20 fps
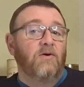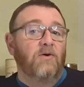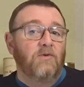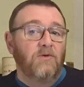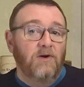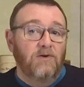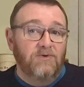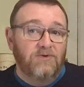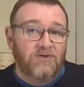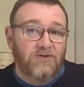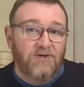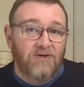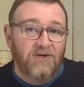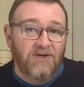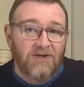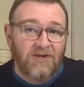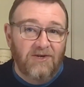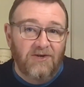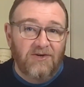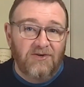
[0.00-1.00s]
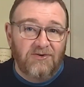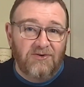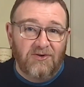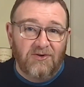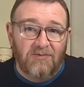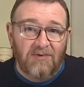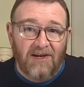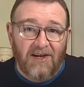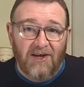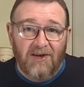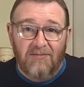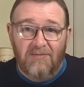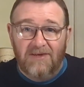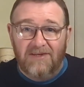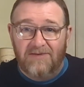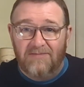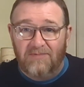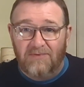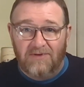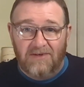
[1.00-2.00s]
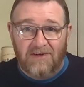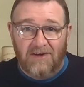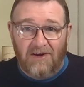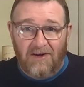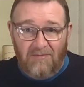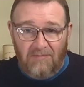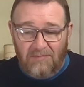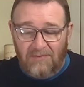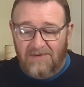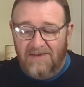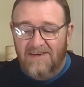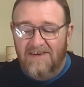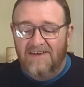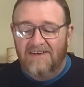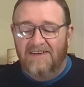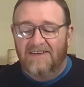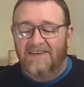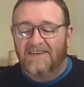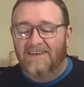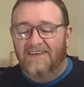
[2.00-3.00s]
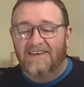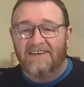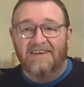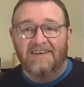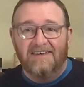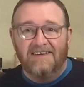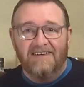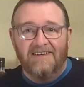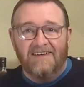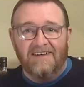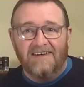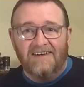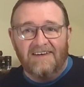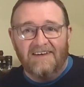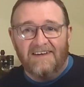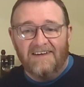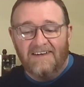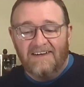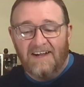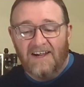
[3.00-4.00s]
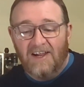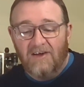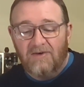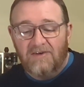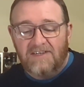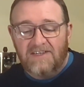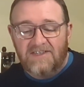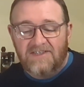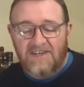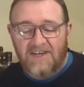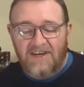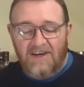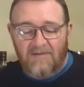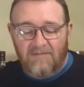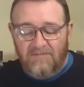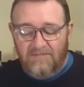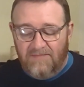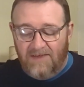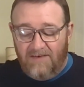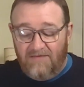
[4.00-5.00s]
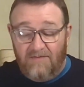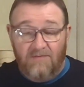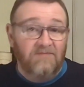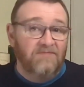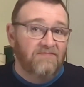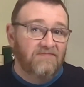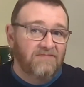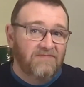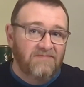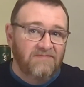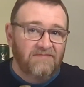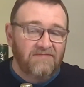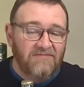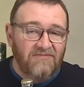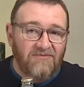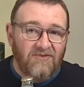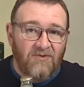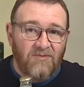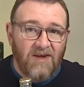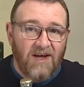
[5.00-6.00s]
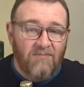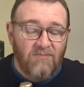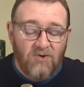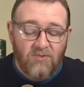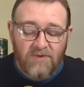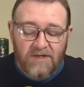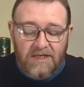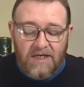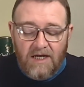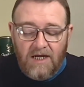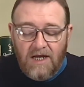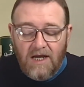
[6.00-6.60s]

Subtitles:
Will YouTube allow me to put it up and allow it to stay up if I'm filming a moment?